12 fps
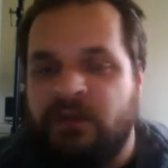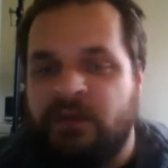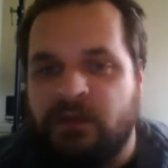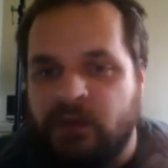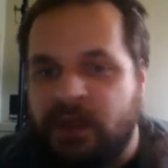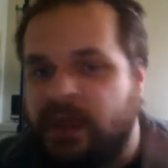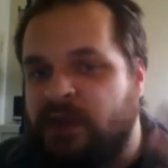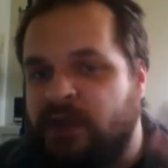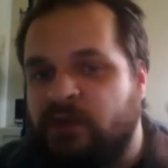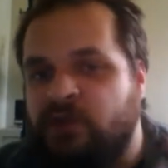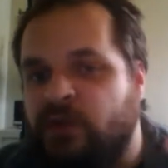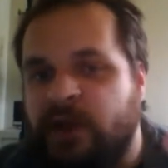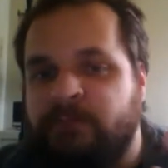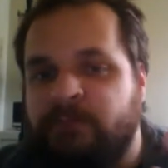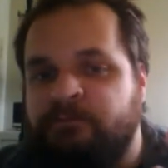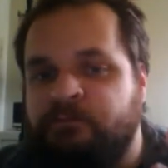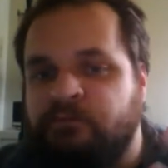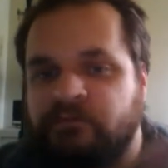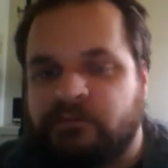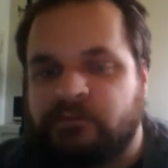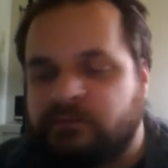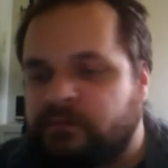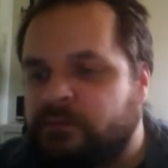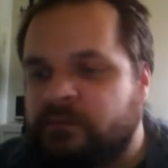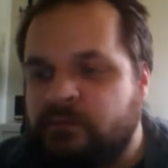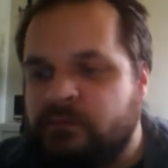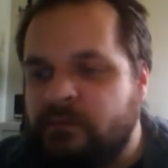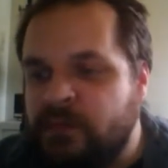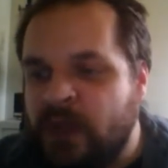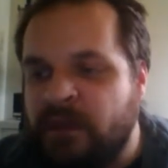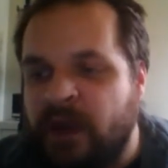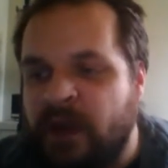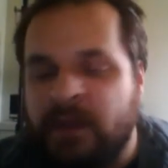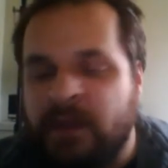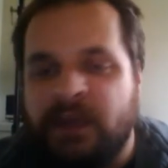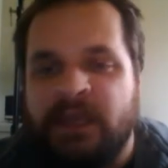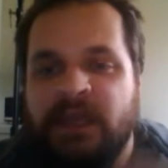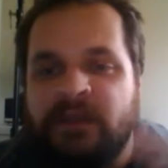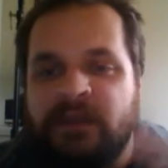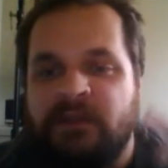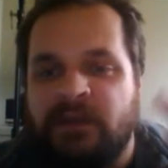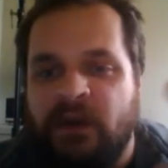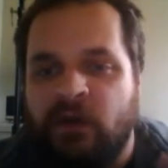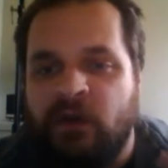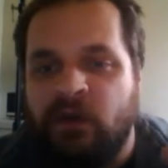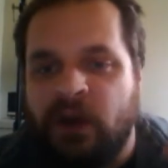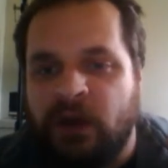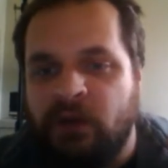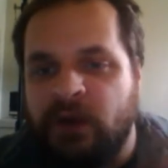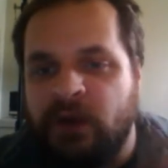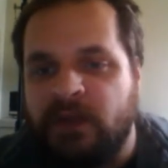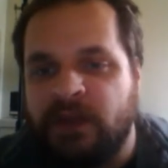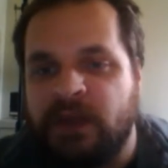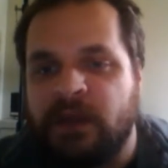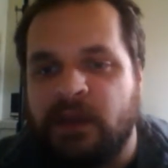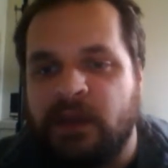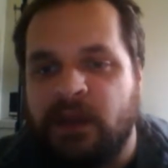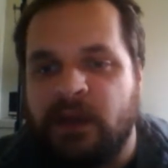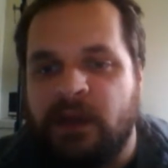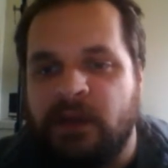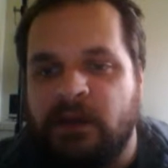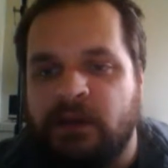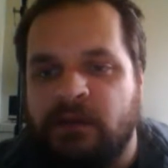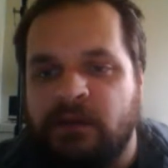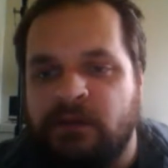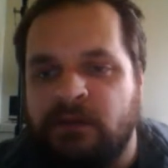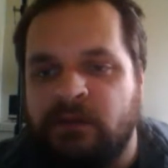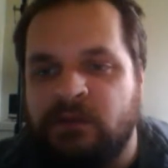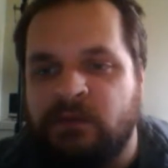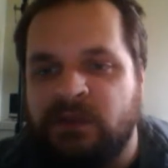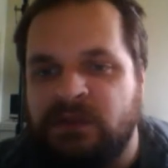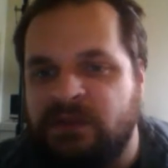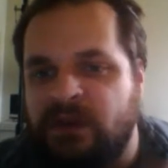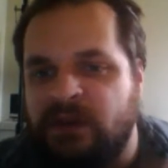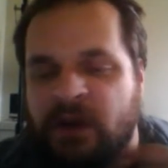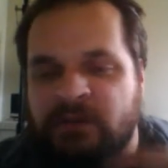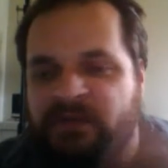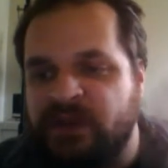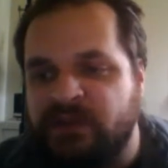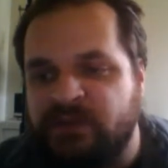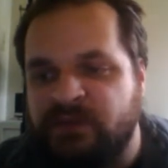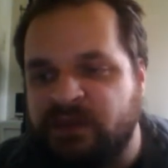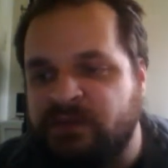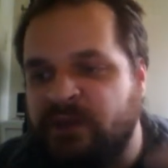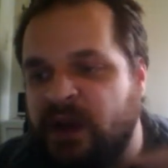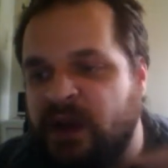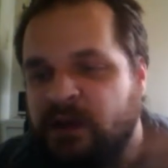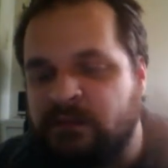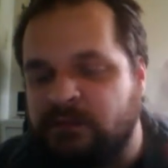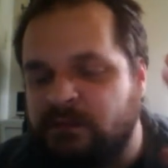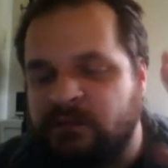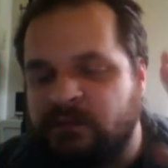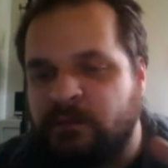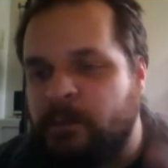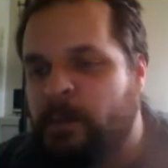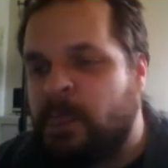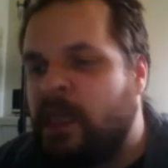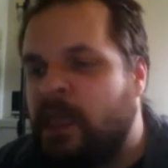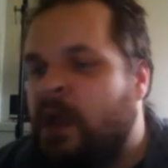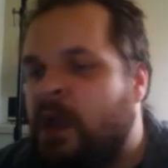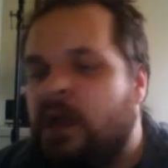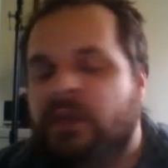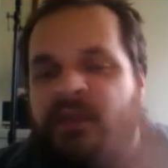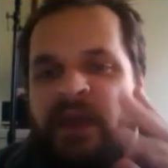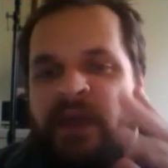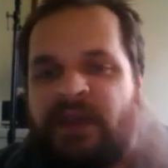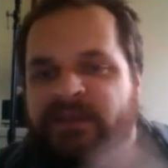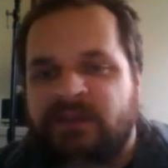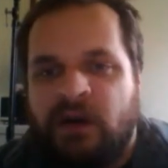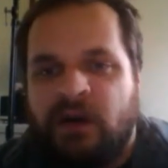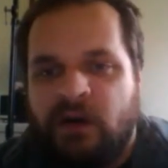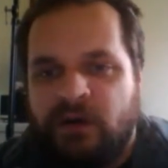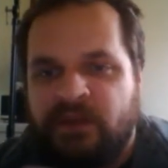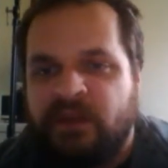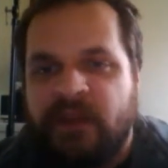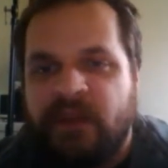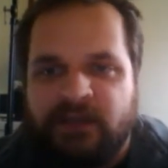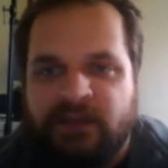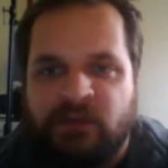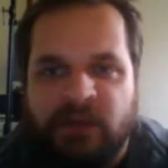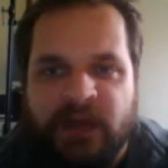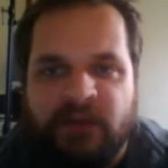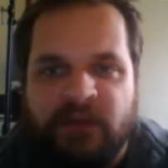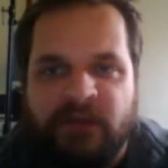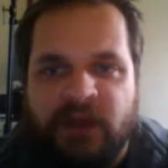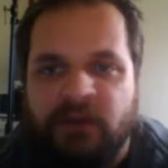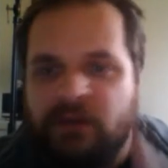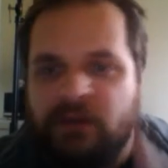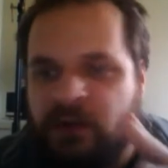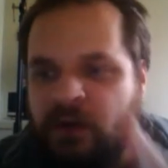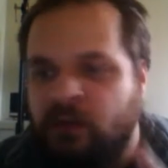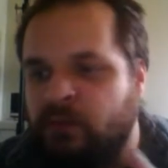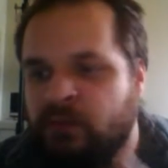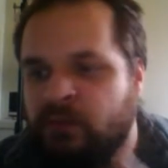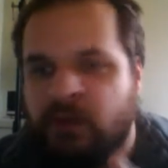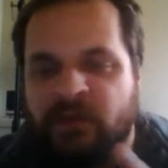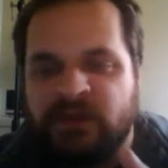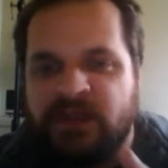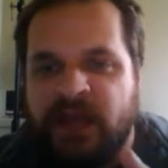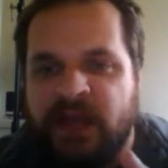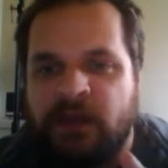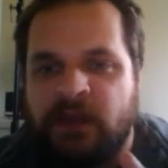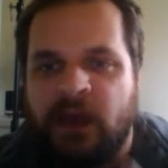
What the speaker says: You're looking at your terrain. Now, I'm not going to get into the whole ACOCA thing, which is observation fields of fire. That's all in the tactical planning video. You can go reference that.